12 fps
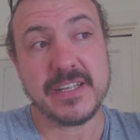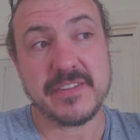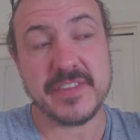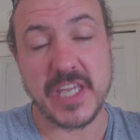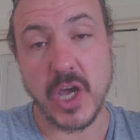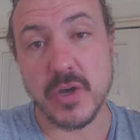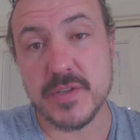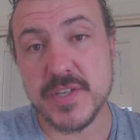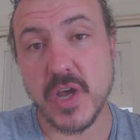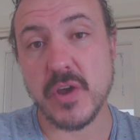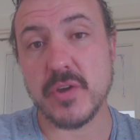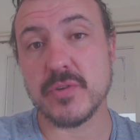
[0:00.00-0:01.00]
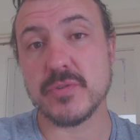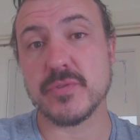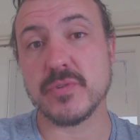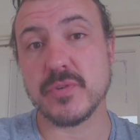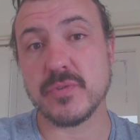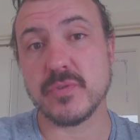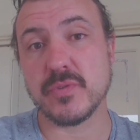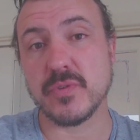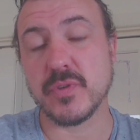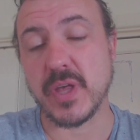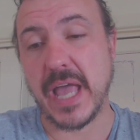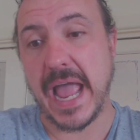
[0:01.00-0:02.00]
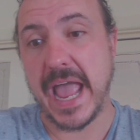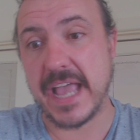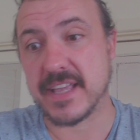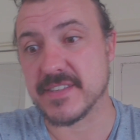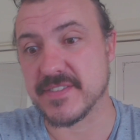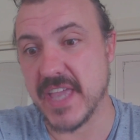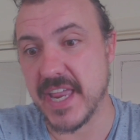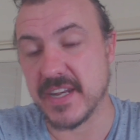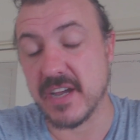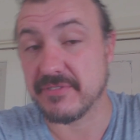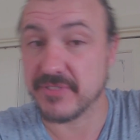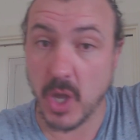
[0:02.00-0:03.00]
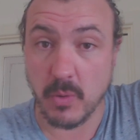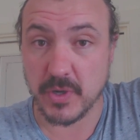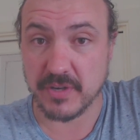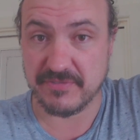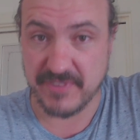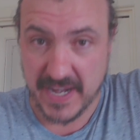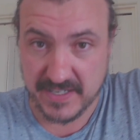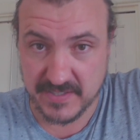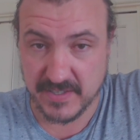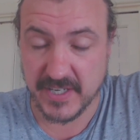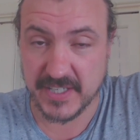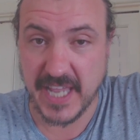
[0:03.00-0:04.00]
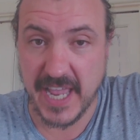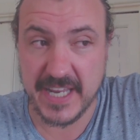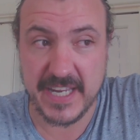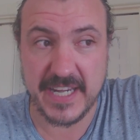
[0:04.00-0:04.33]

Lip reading: the ozone has then a flow-on effect. Okay,